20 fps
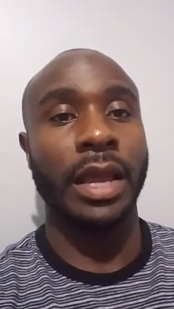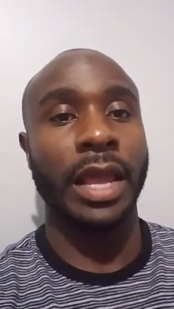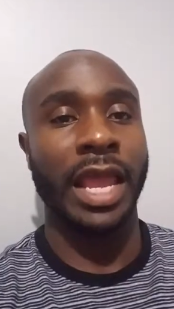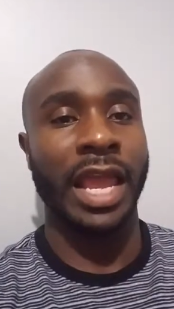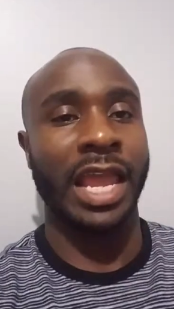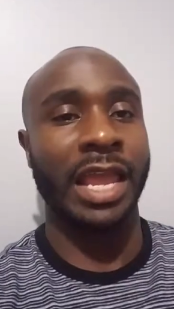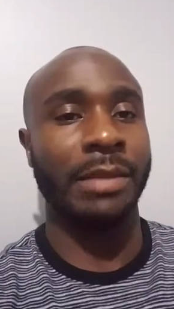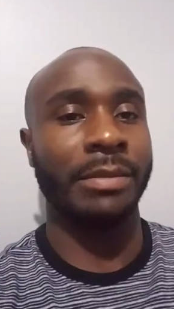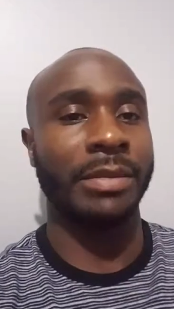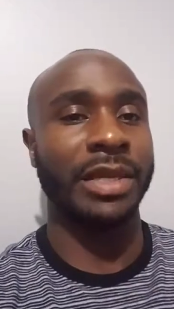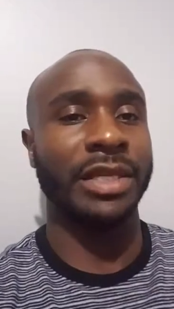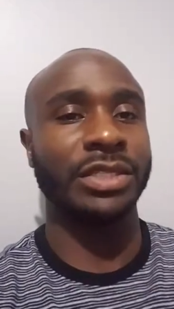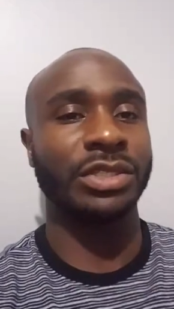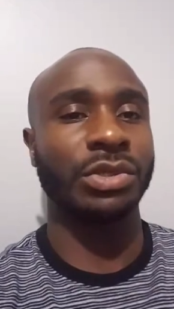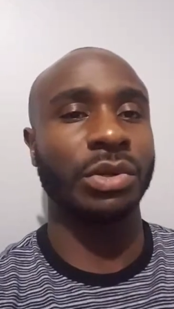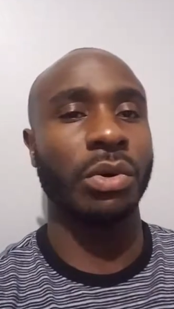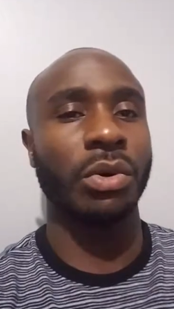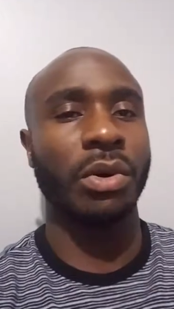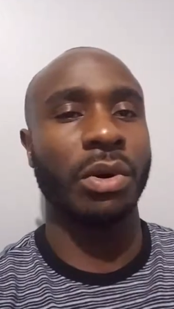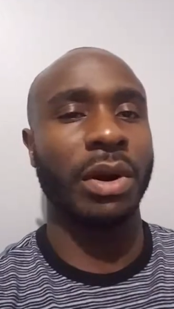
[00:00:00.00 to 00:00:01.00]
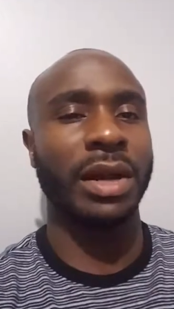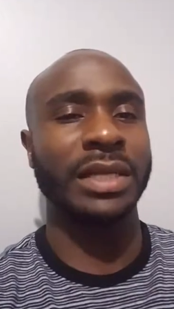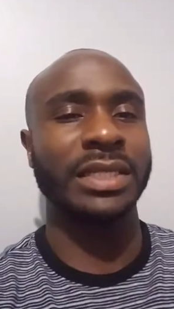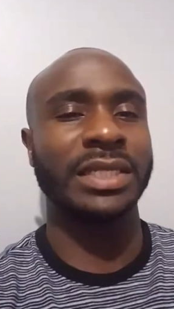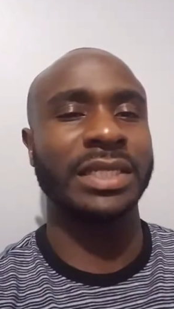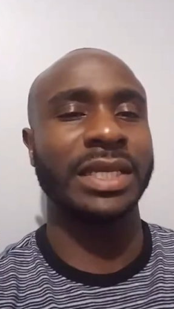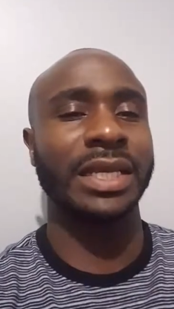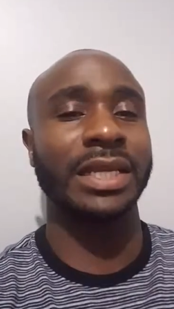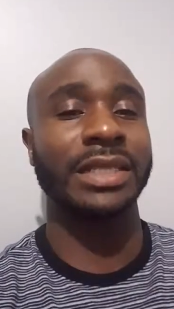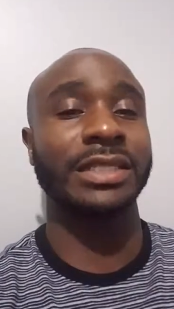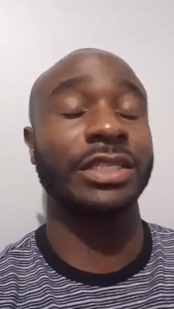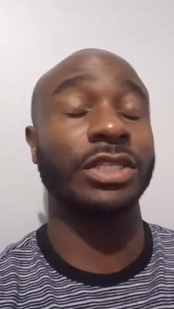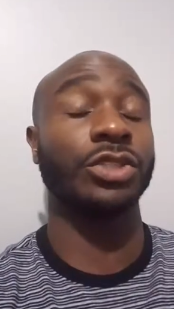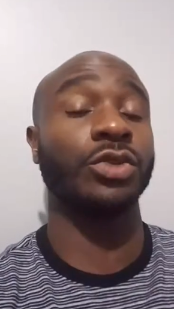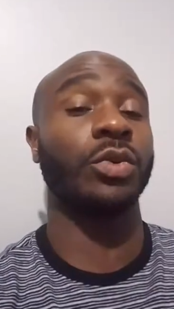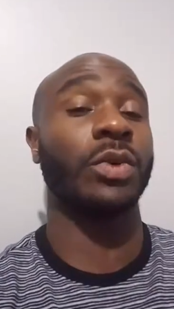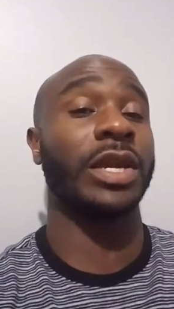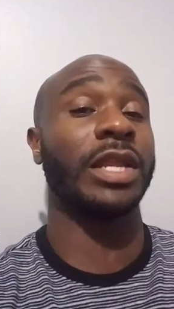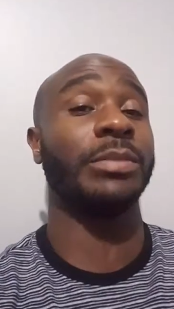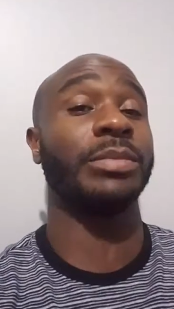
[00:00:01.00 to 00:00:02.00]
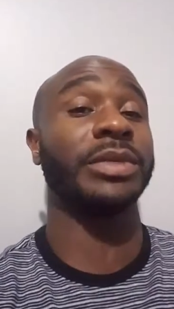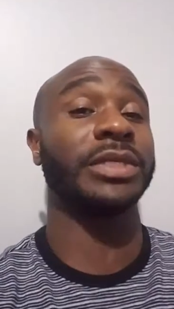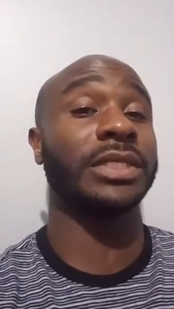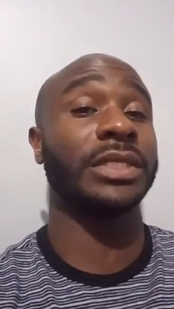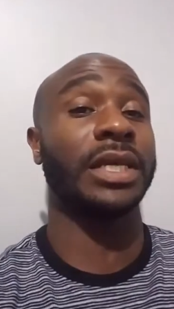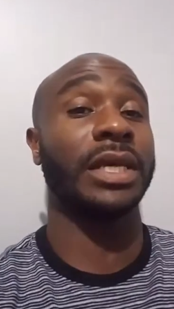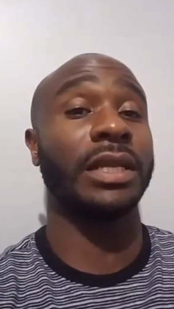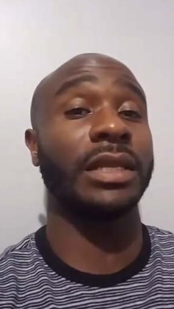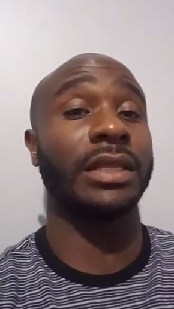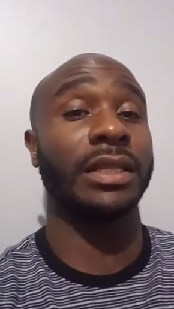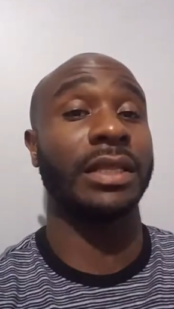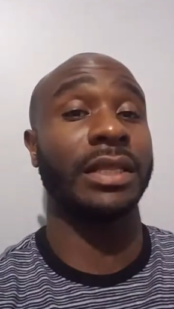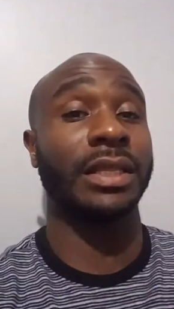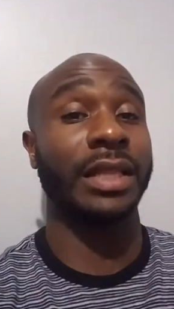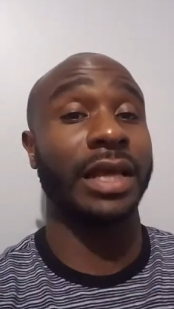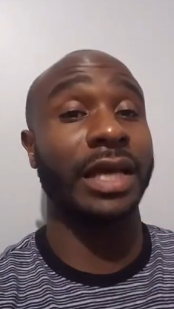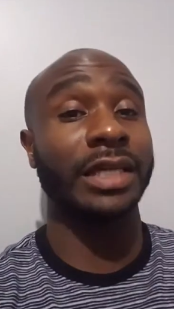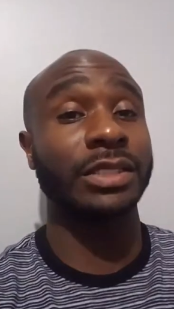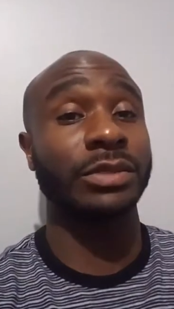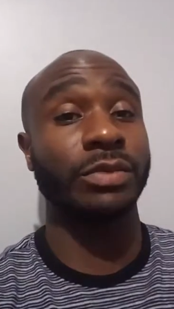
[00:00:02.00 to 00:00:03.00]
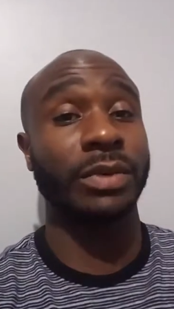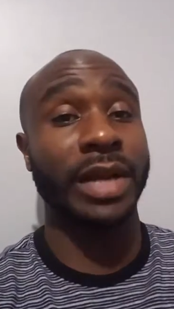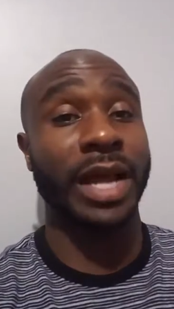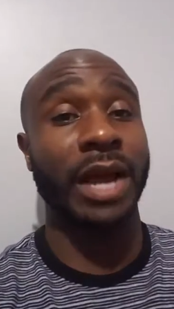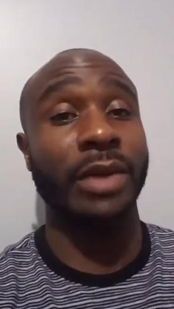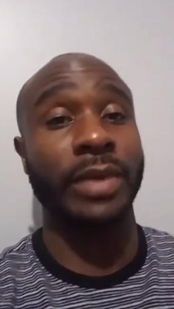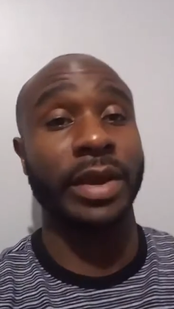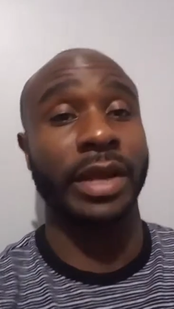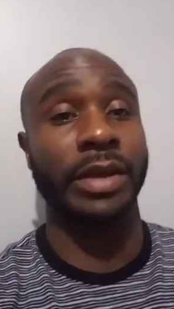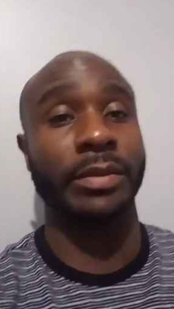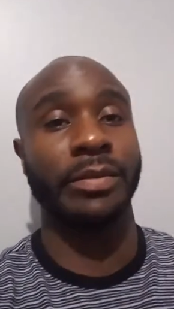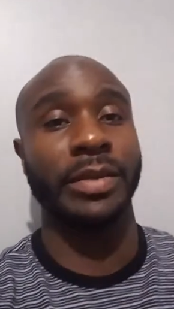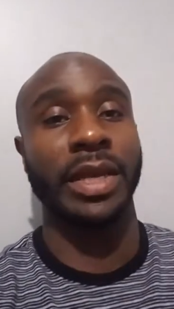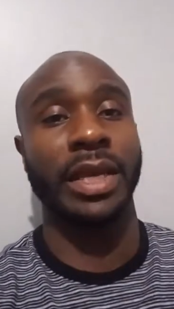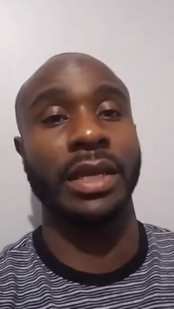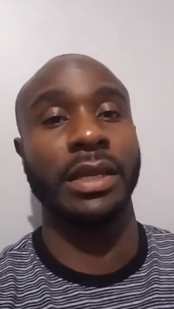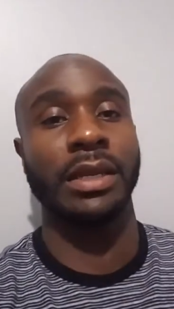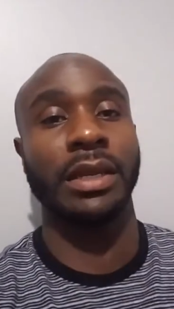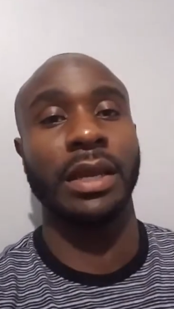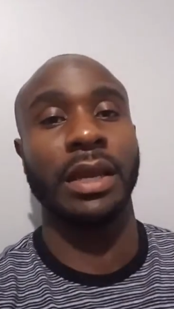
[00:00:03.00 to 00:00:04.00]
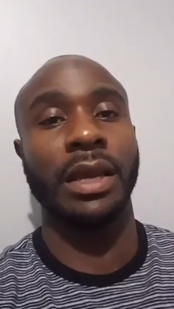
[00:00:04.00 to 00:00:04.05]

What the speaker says: Aiming toward 10 to 20%, that's what I recommend.